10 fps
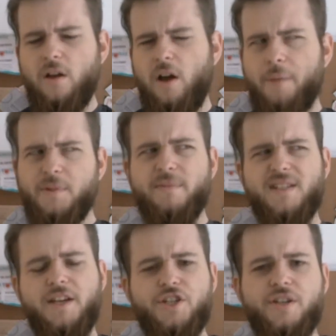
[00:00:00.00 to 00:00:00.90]

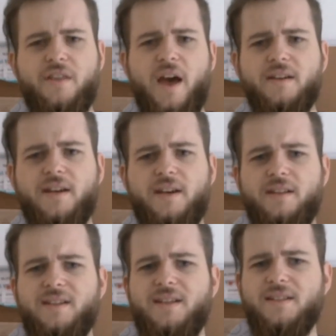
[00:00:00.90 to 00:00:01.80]
Optimization, on the other
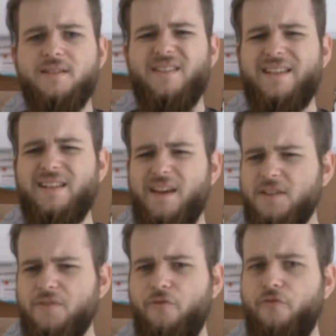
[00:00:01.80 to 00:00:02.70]
hand, isn't nearly
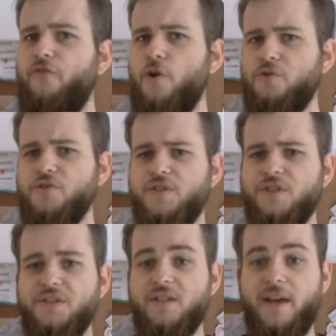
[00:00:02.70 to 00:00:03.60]
as focused on
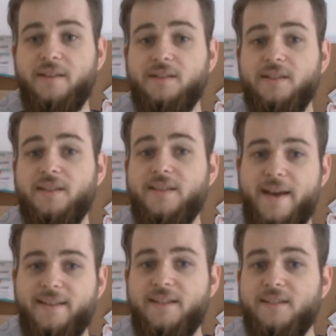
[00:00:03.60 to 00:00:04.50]
getting the
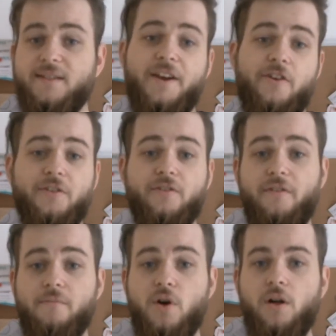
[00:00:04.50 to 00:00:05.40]
deadliest character of
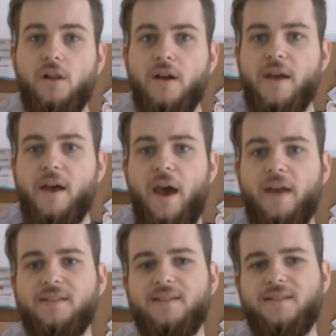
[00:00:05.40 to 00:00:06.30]
them all, and
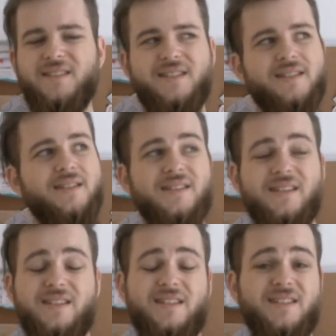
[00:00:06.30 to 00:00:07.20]

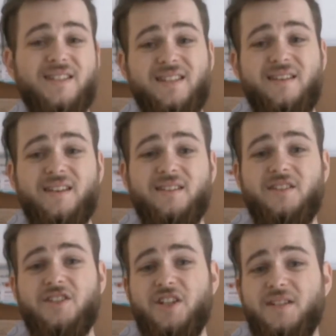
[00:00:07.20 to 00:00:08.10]
is instead
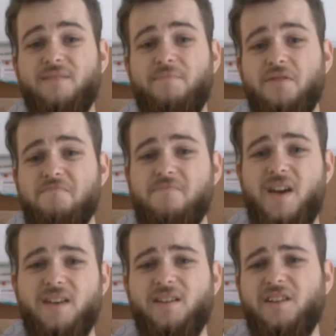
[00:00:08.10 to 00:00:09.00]
just about
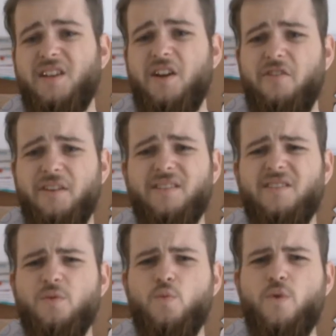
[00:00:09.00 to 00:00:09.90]
making a character
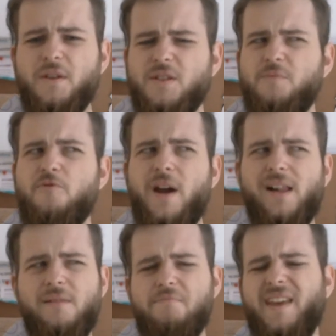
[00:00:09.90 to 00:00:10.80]
that works
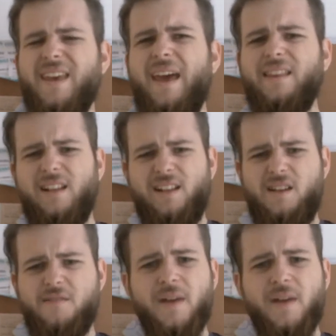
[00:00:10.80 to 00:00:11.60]
well mechanically.